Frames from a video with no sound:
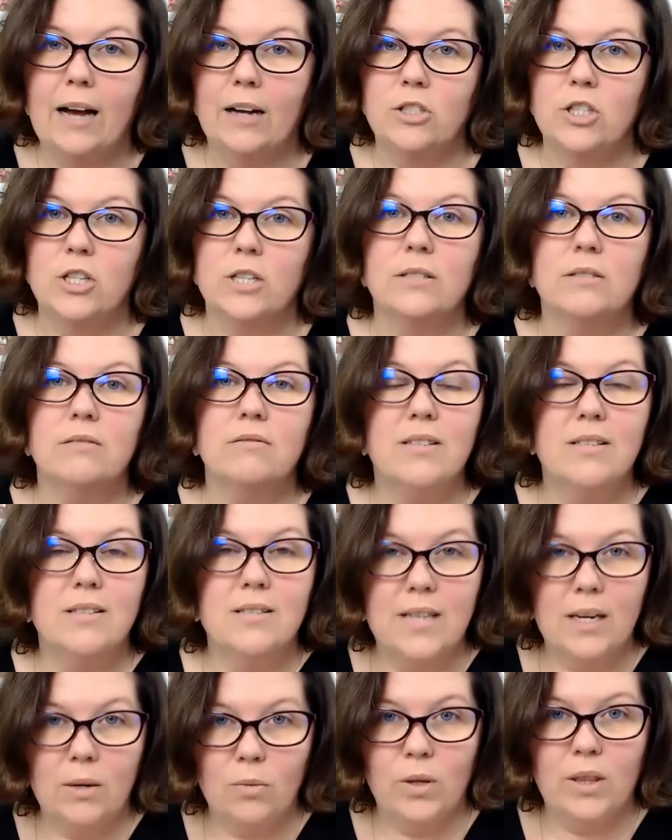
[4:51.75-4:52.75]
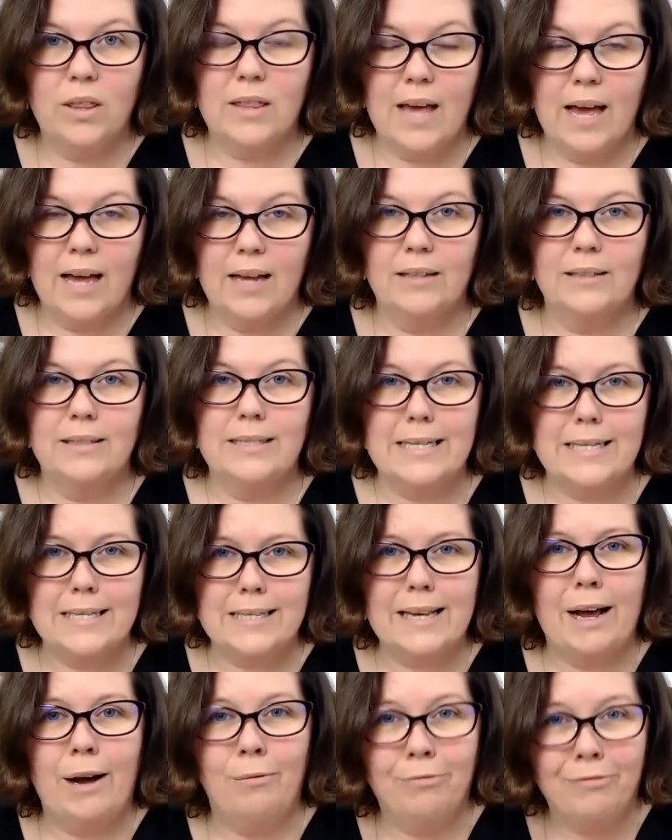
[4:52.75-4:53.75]
Just sit with that
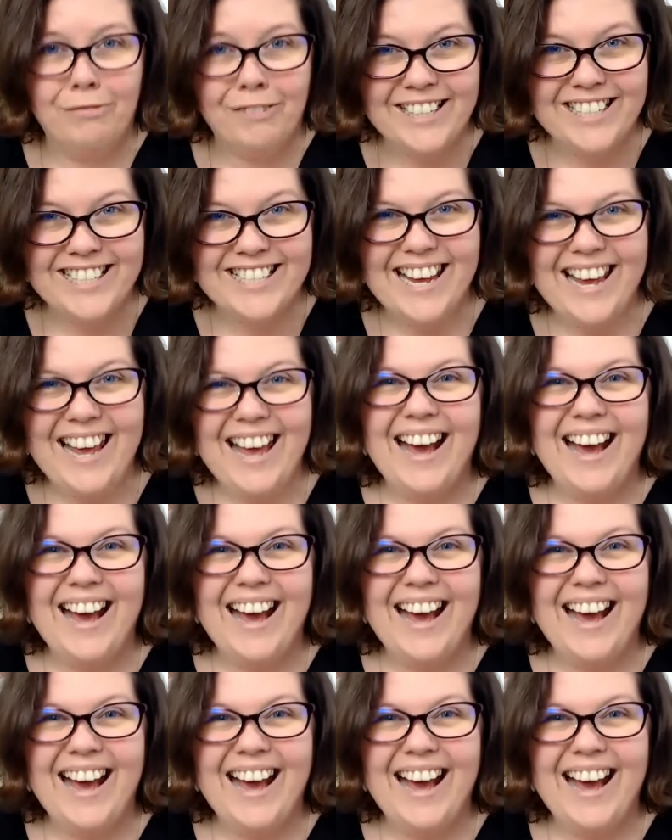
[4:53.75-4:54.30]
discomfort